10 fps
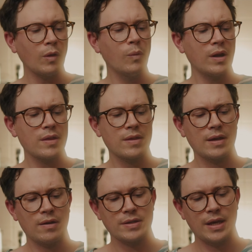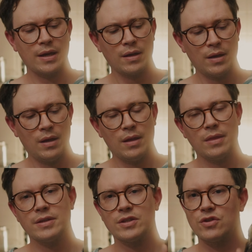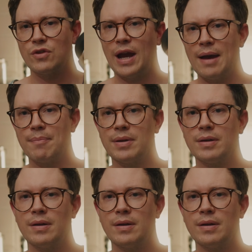One other thing I'll say, this strap,